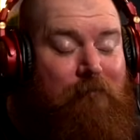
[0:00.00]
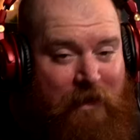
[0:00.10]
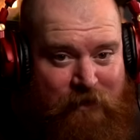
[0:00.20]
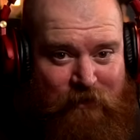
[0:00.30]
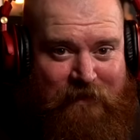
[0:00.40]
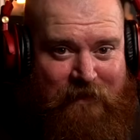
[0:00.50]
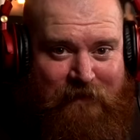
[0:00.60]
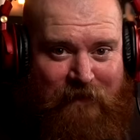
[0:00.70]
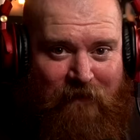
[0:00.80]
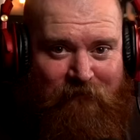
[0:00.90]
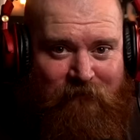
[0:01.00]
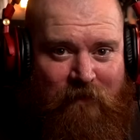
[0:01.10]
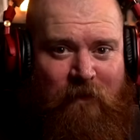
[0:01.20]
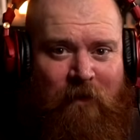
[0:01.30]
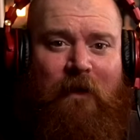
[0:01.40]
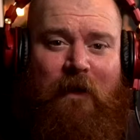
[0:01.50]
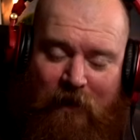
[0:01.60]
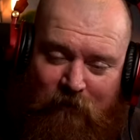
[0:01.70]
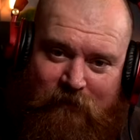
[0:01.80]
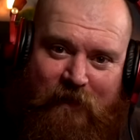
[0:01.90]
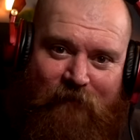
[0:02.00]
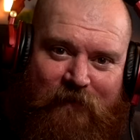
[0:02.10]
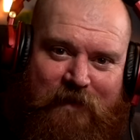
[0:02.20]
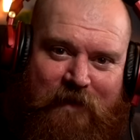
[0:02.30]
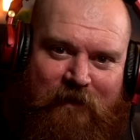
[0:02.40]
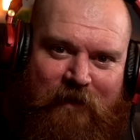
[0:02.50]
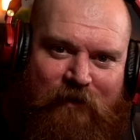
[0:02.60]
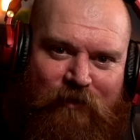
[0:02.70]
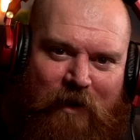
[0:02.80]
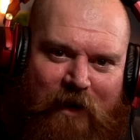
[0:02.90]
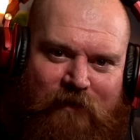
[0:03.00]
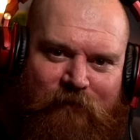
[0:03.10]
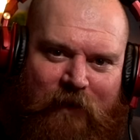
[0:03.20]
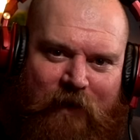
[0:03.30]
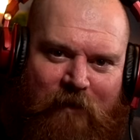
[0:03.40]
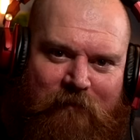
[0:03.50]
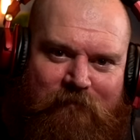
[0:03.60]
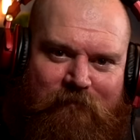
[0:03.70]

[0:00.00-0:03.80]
make sure you stay safe, and I'll definitely see you in the next reaction video.